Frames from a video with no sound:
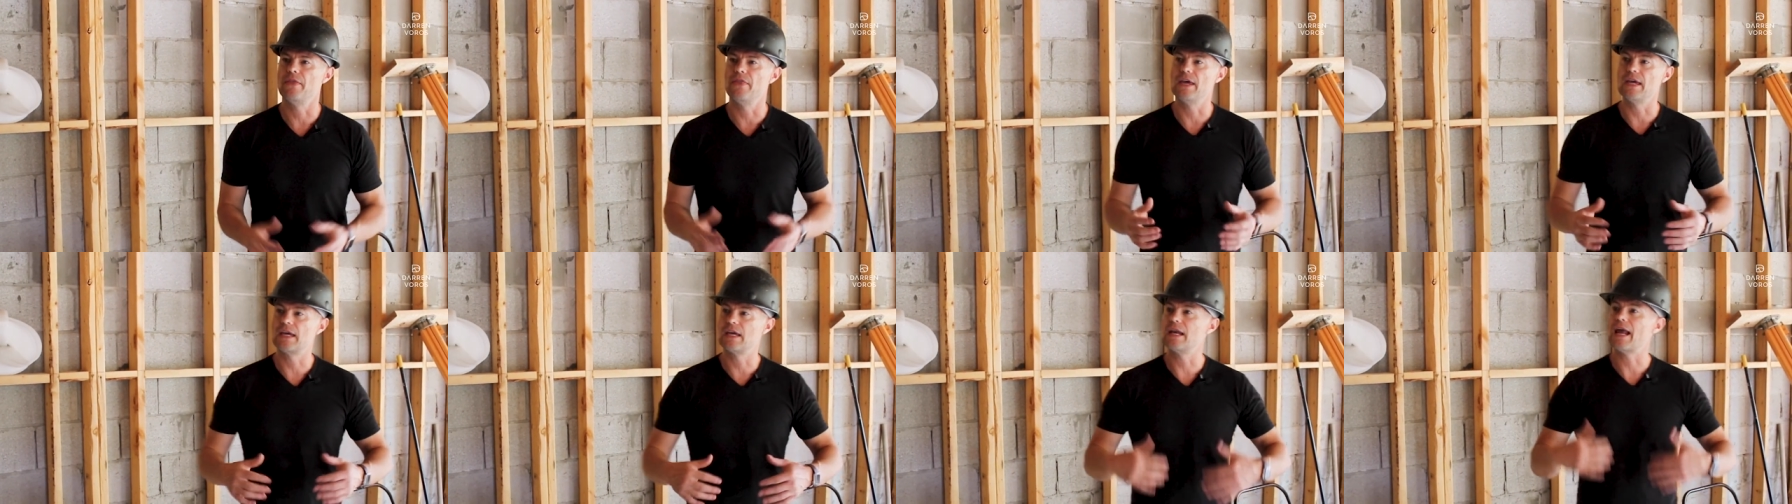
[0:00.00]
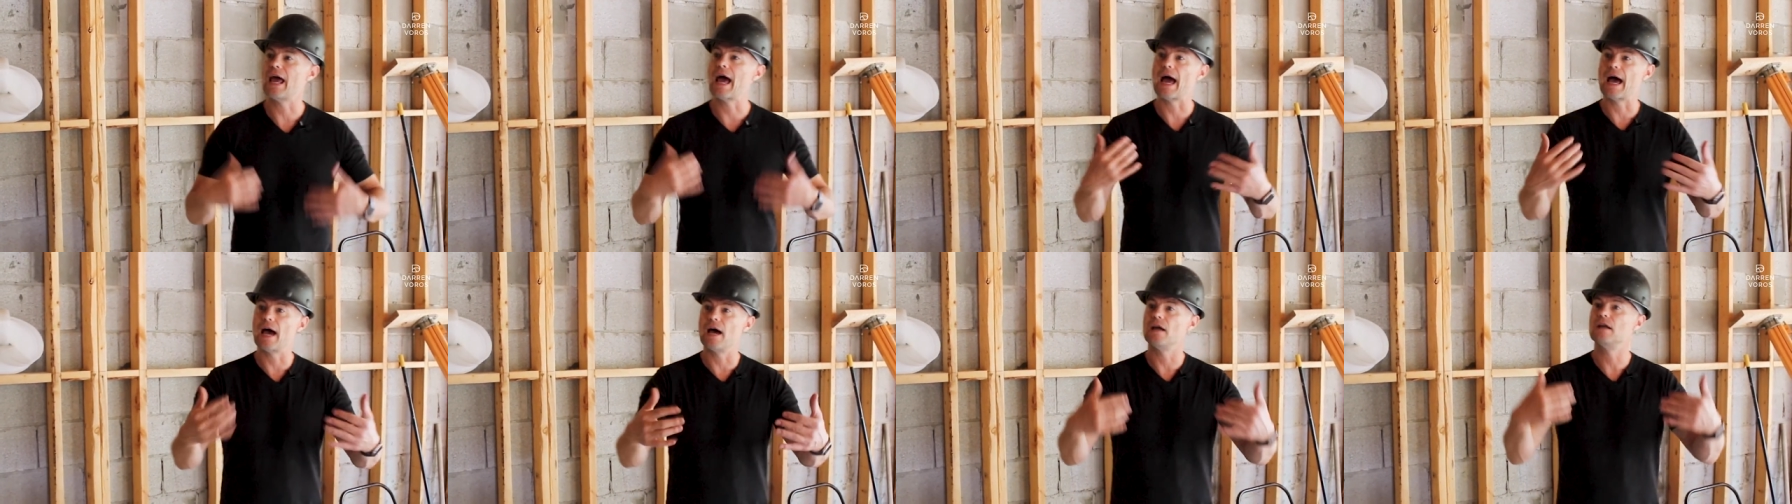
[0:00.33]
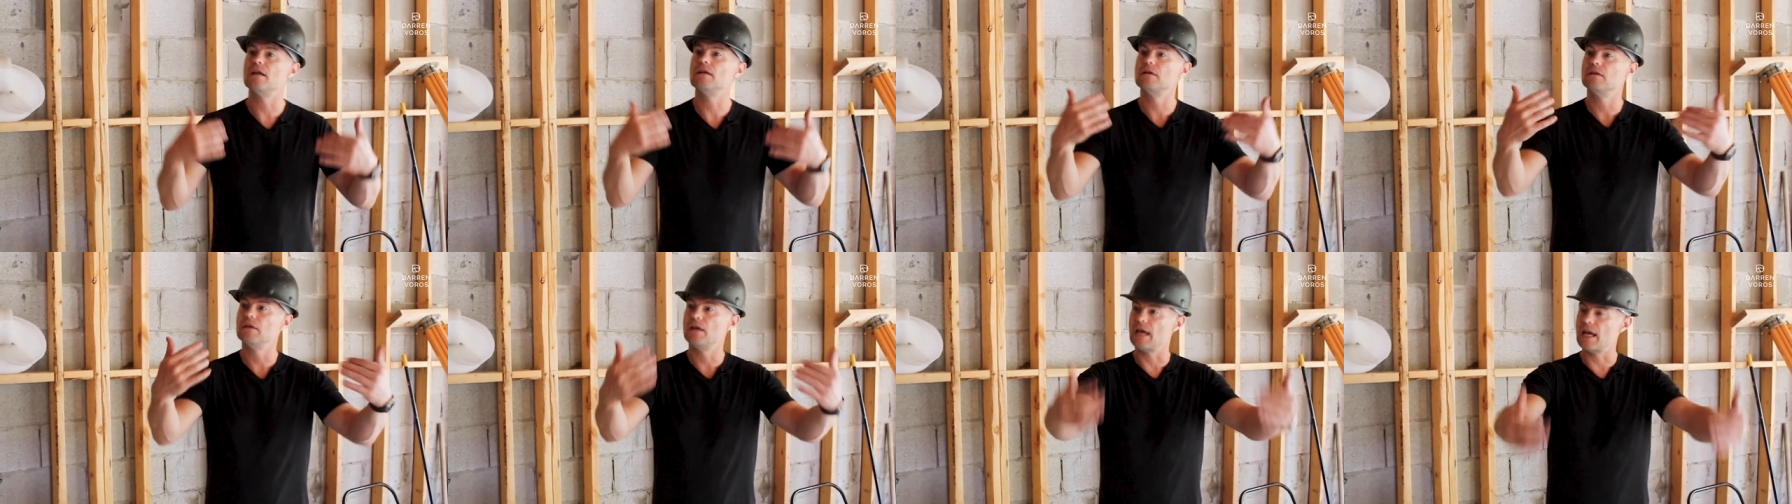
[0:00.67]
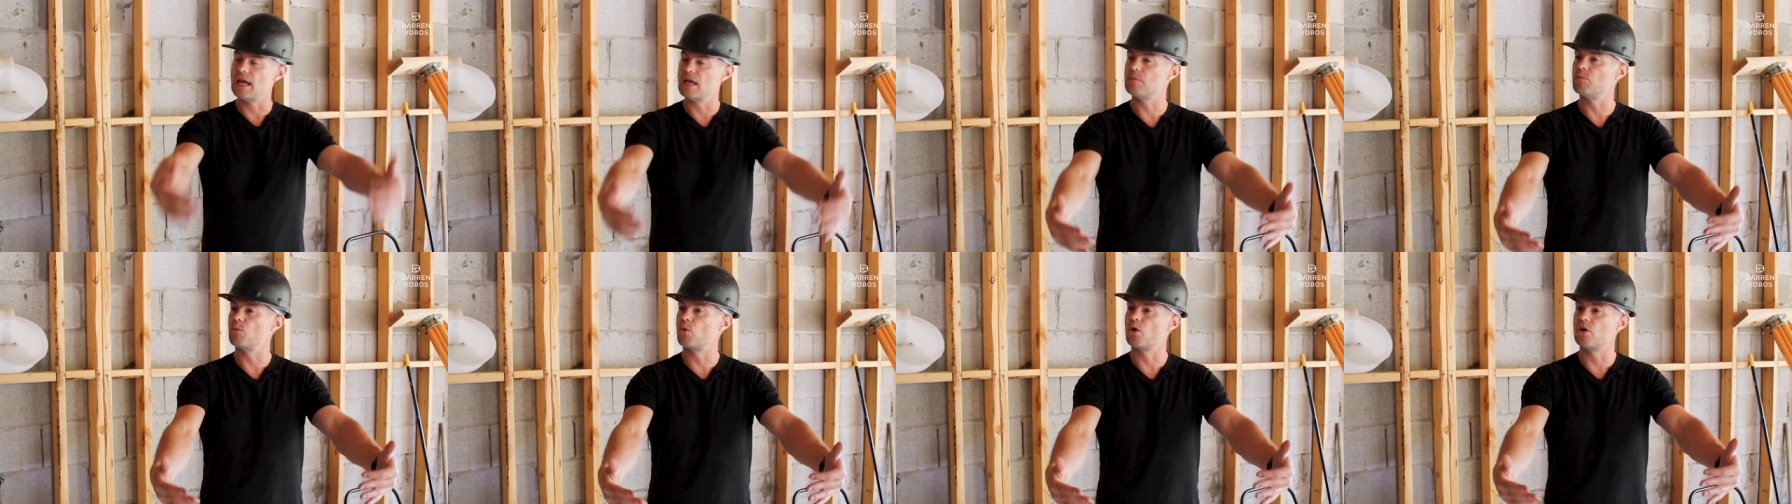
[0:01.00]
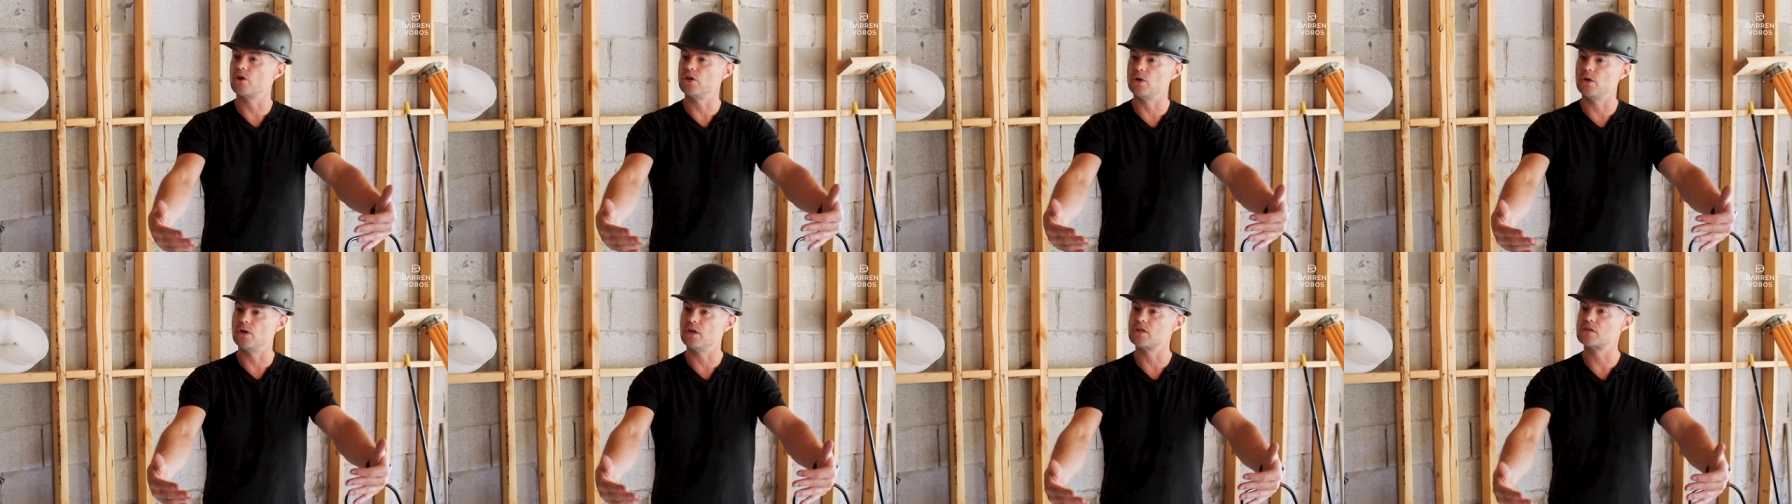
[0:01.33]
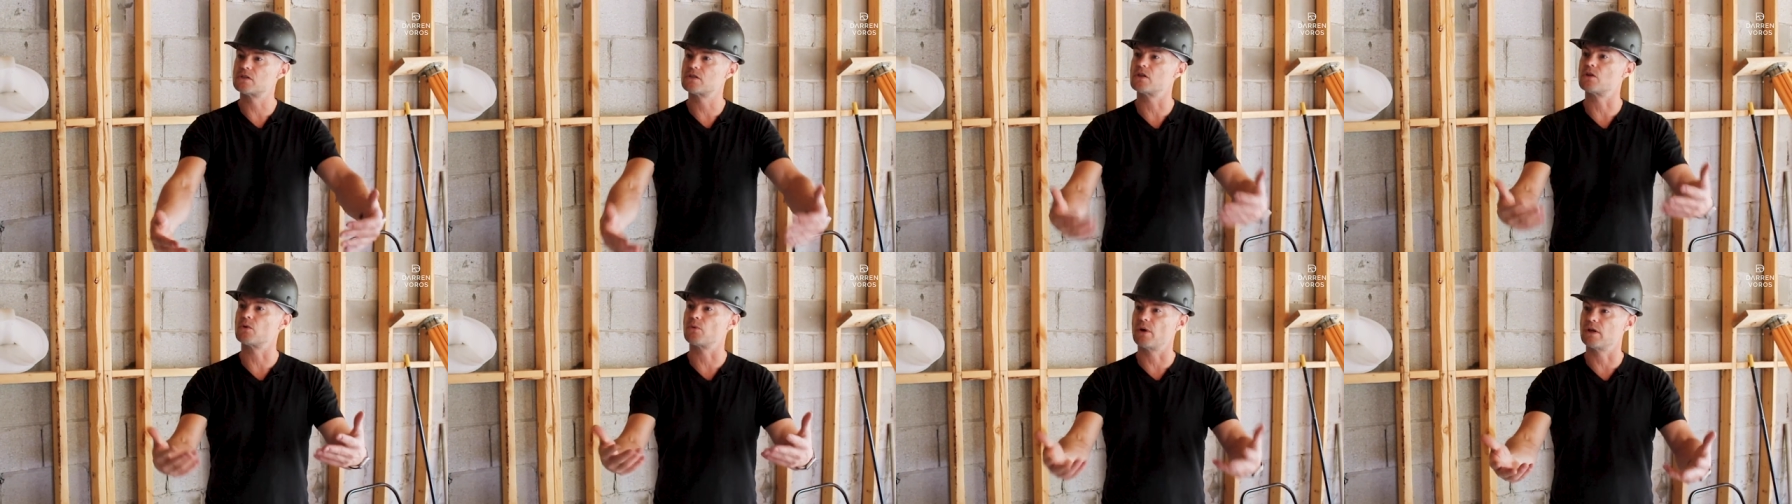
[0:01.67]
and they can add eight more
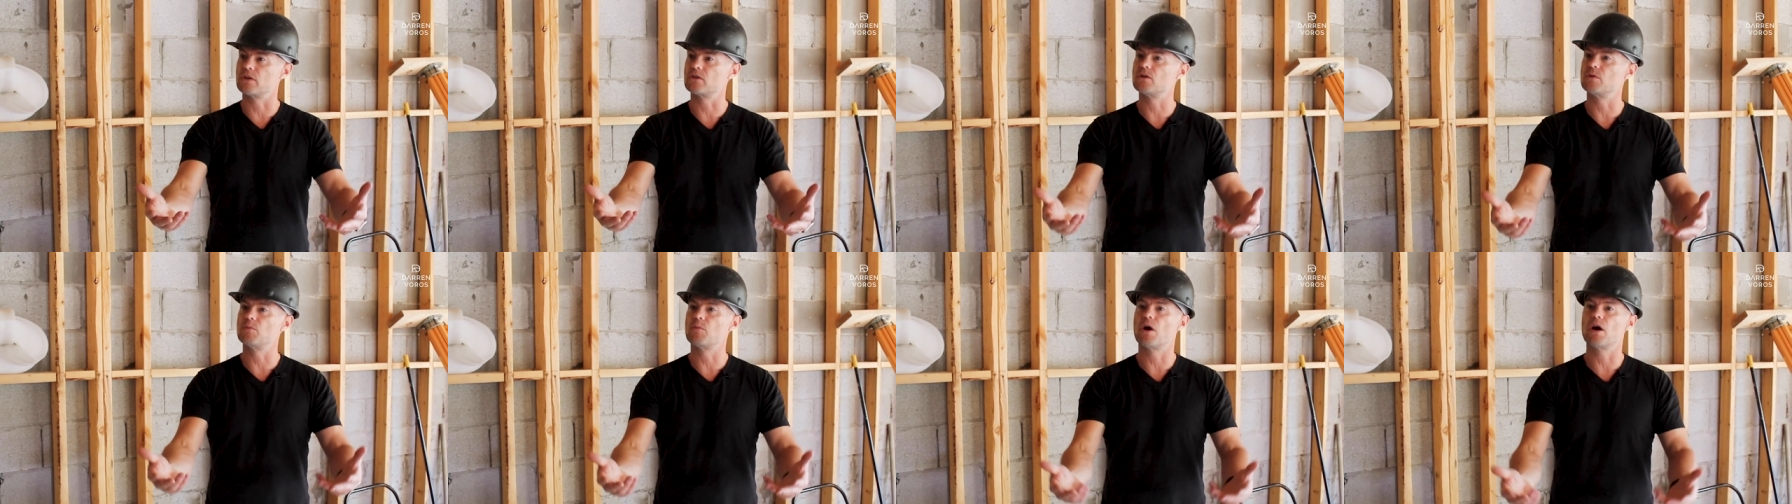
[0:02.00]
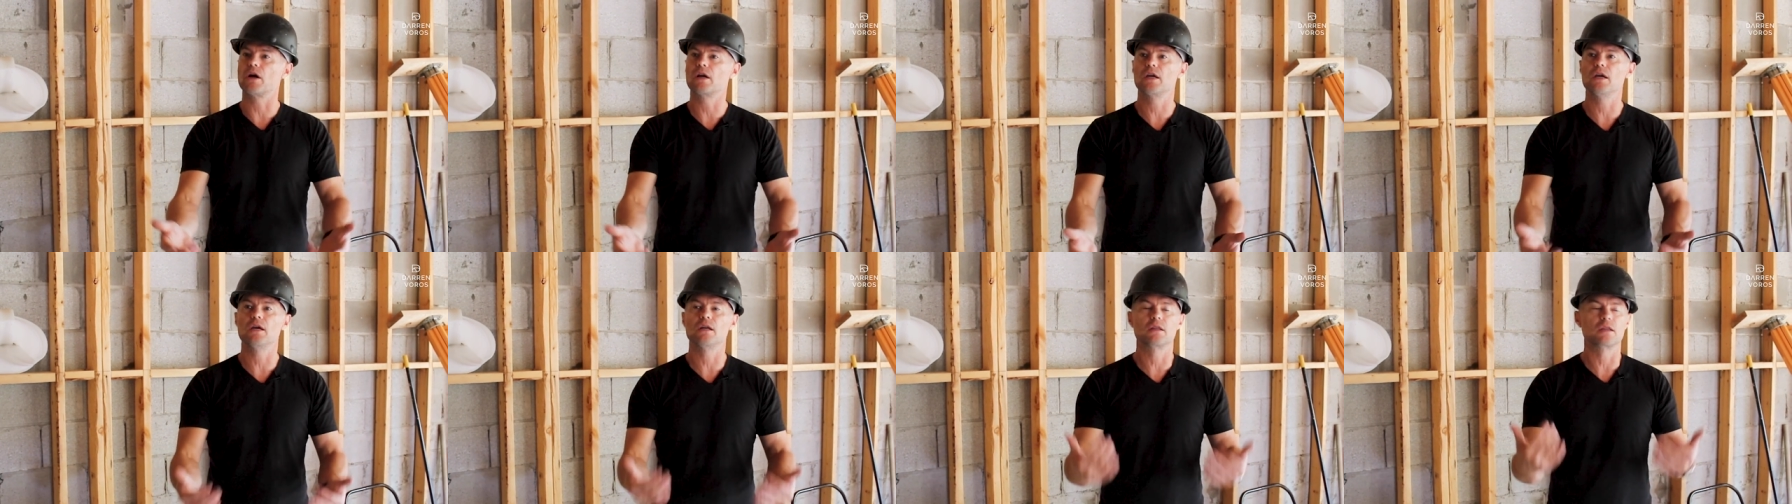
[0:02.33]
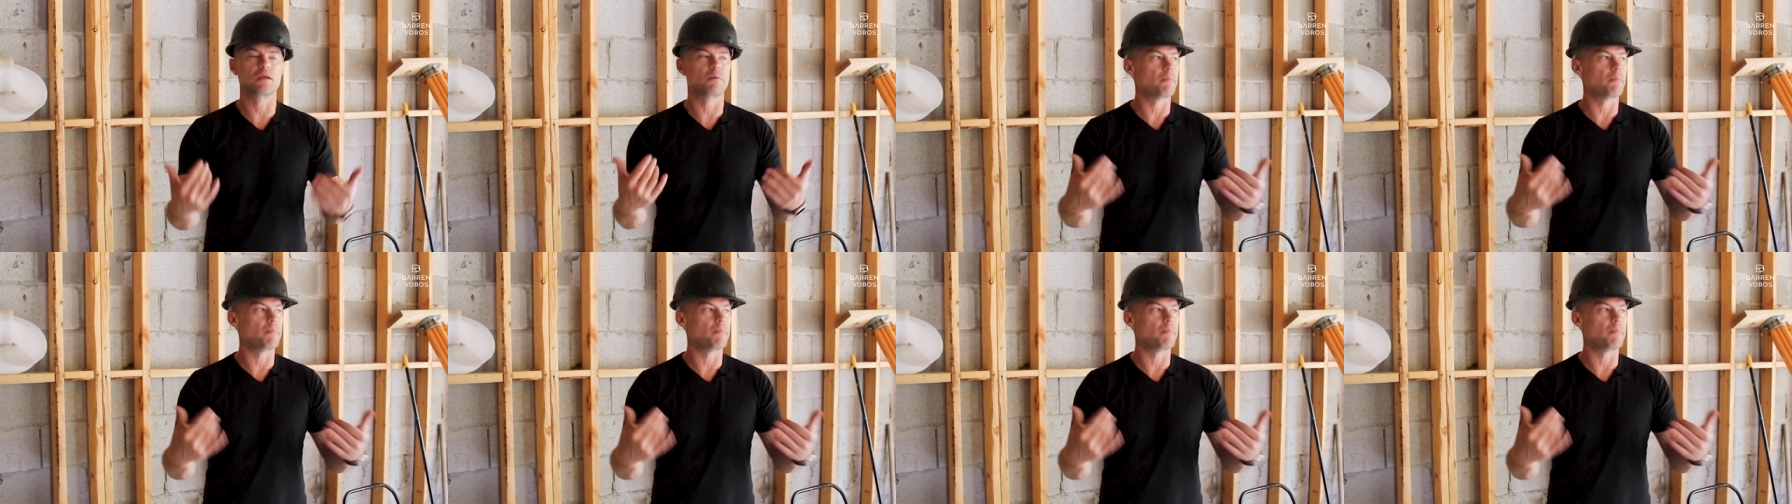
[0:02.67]
units to the rental market,